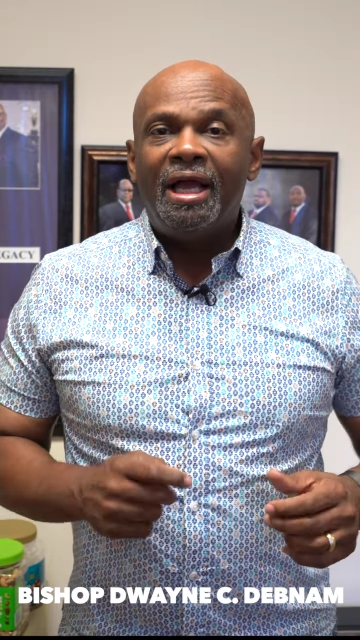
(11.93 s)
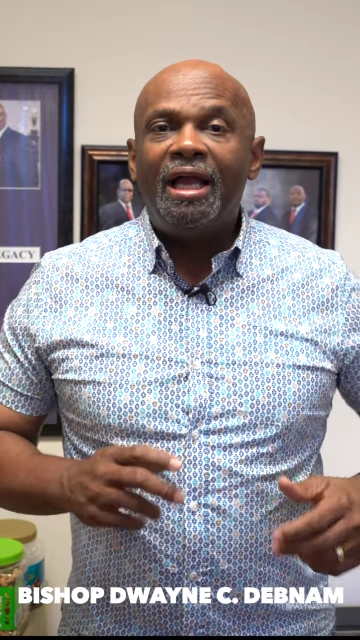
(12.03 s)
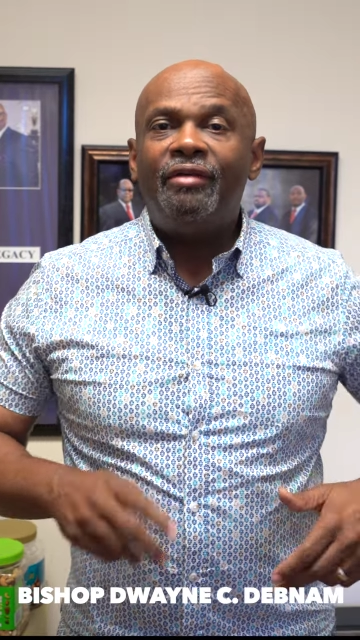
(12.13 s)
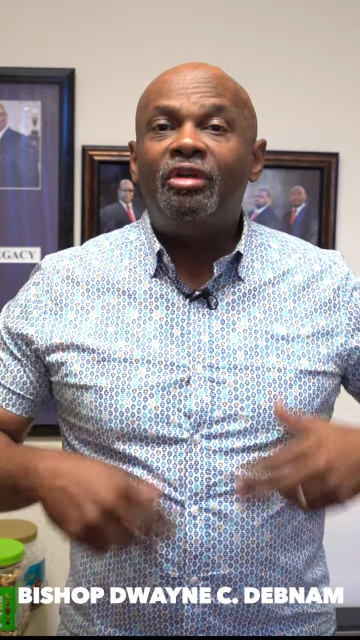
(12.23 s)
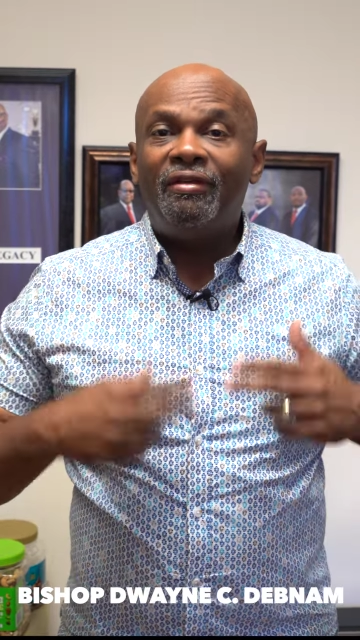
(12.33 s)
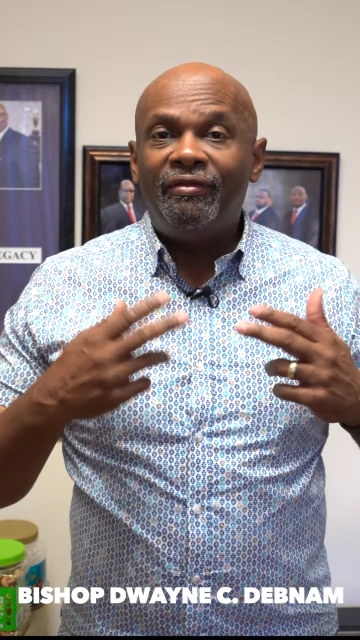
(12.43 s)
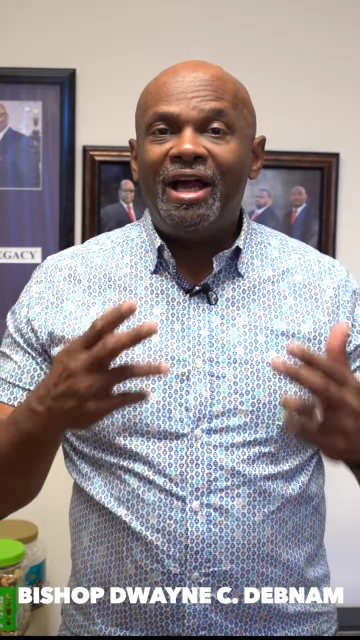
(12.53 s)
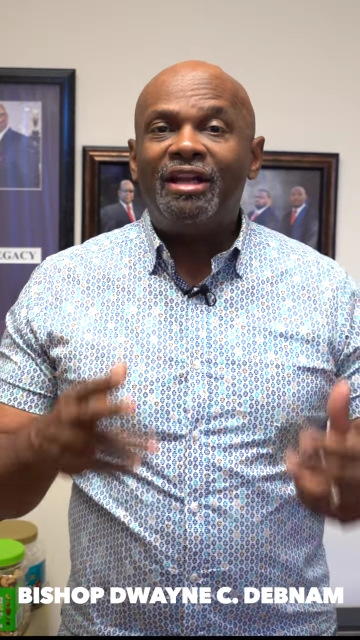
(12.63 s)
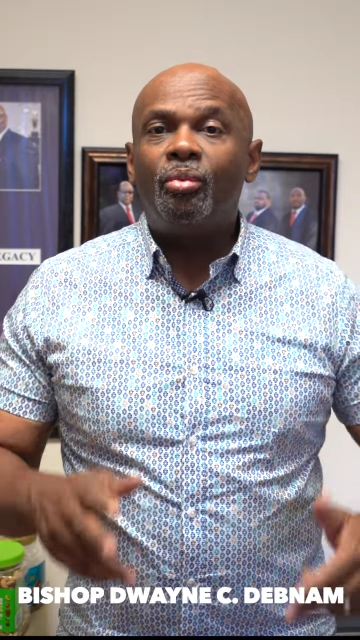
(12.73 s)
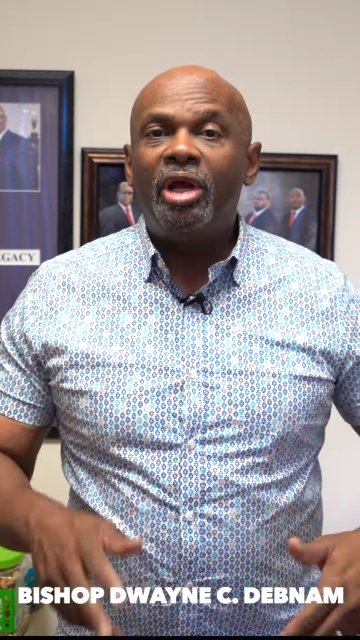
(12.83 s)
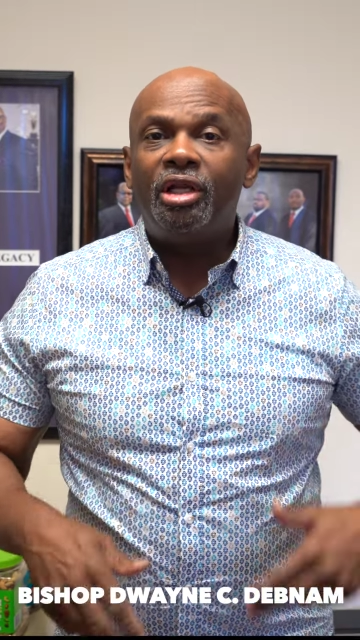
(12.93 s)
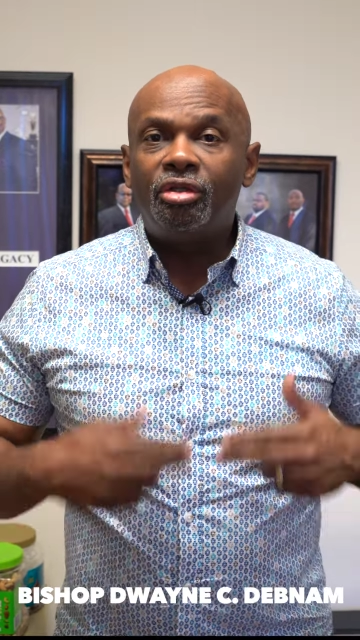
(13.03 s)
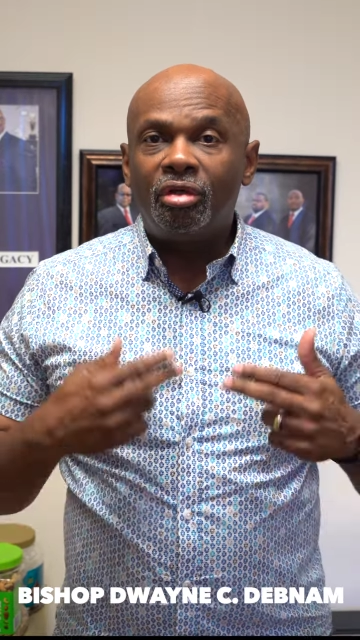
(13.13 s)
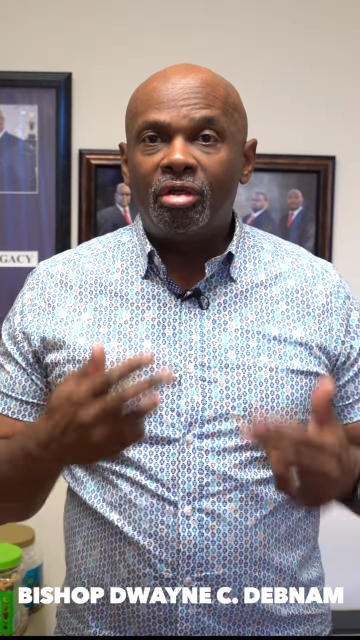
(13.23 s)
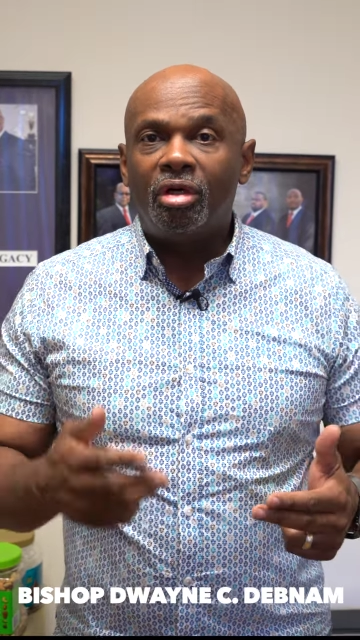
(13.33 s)
Have you evaluated
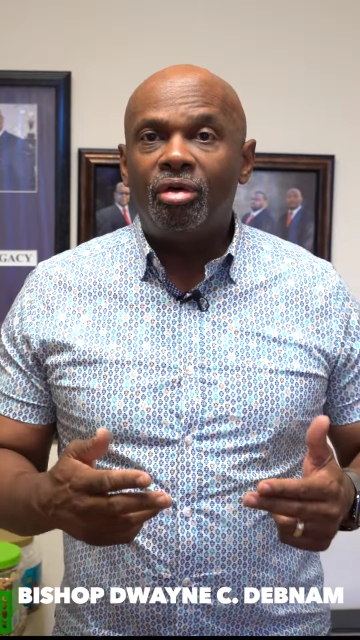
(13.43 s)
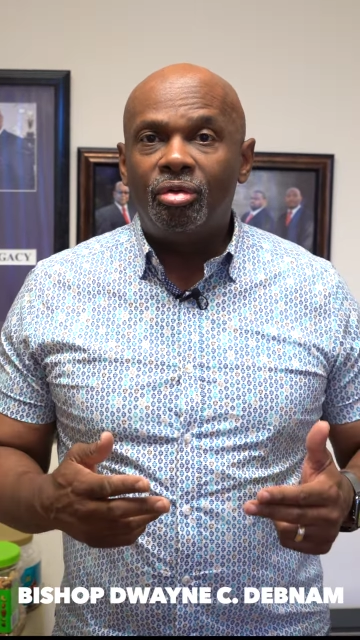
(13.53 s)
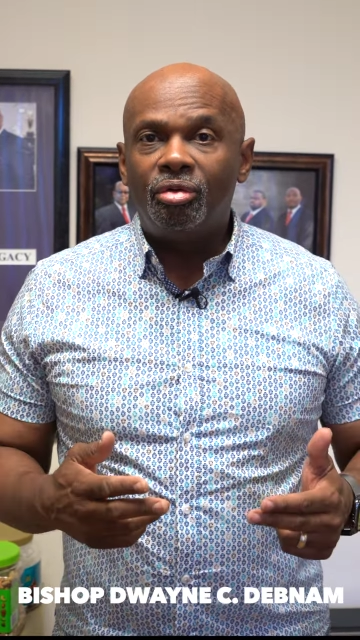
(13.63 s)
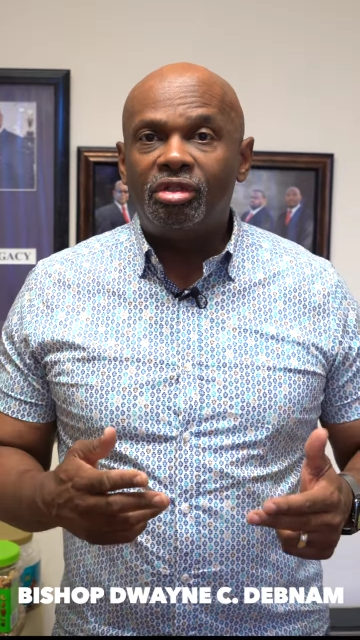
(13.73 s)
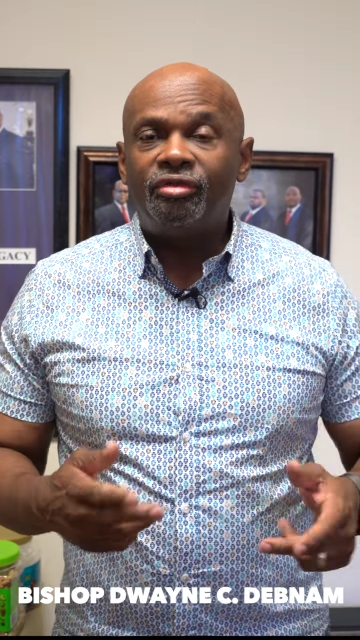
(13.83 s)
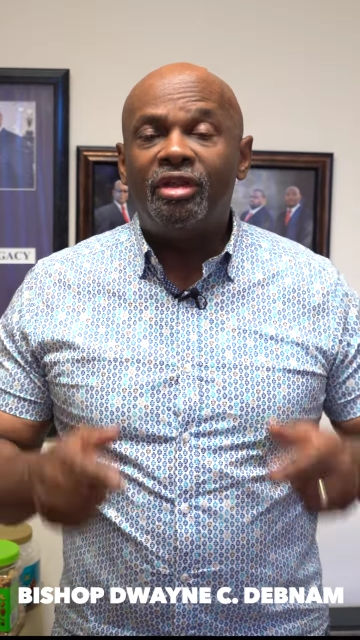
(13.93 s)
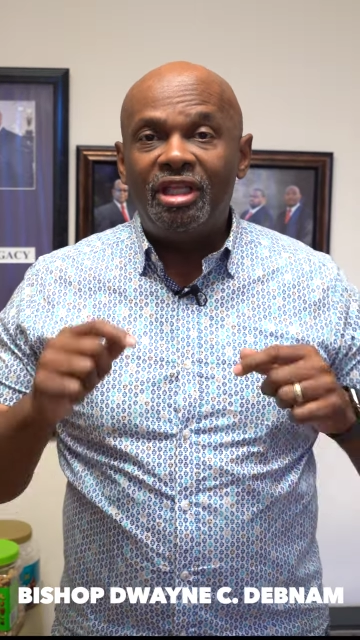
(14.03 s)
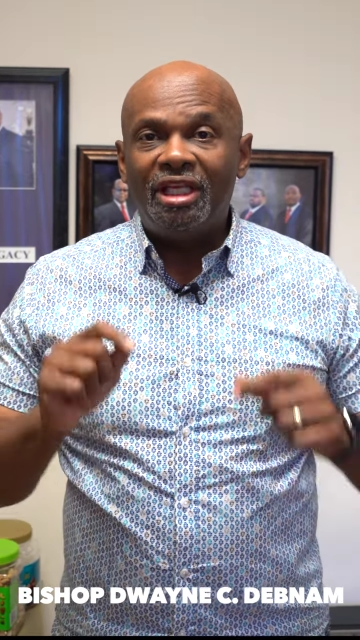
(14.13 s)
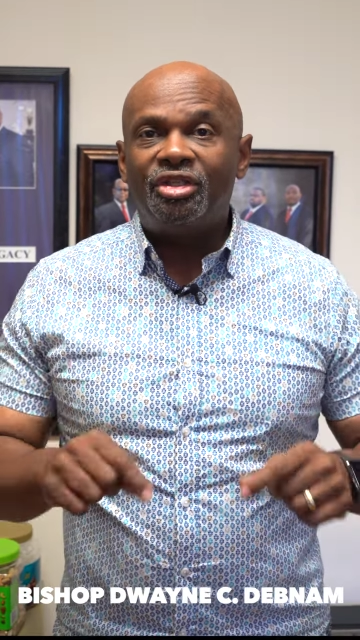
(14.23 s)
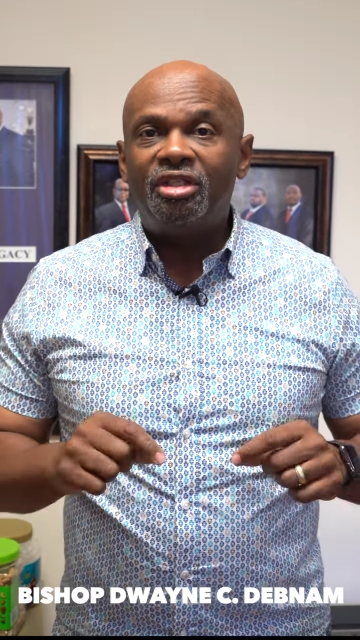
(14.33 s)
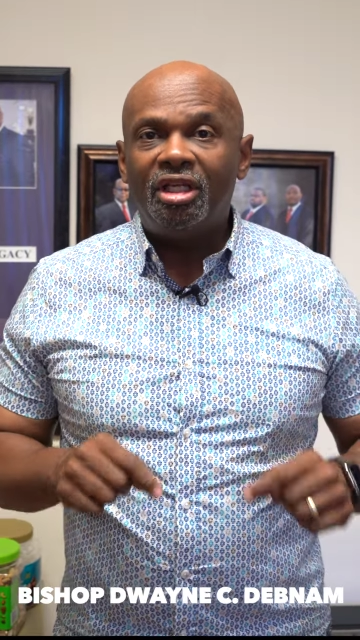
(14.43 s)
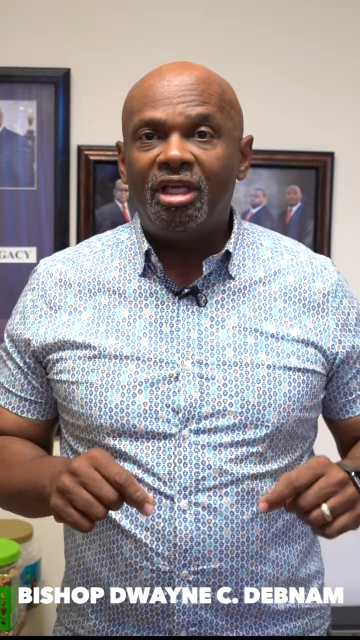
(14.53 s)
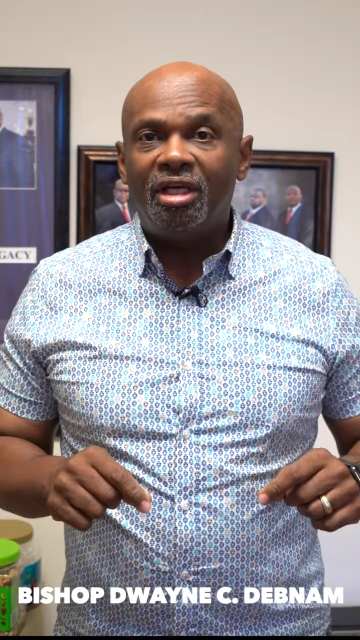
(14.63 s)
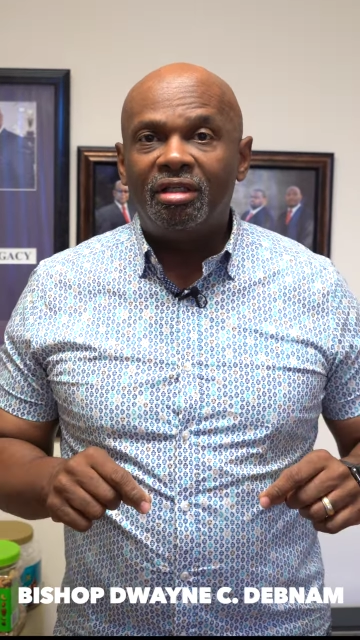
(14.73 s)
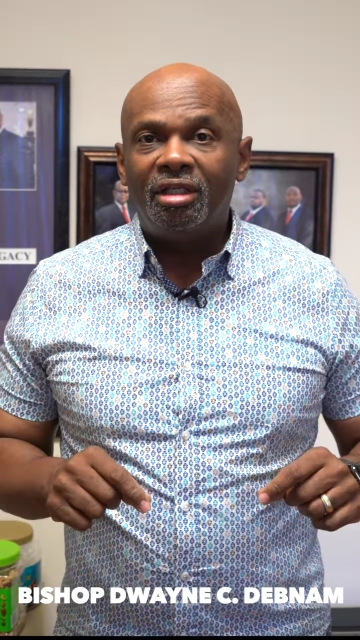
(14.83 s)
your goals for this year?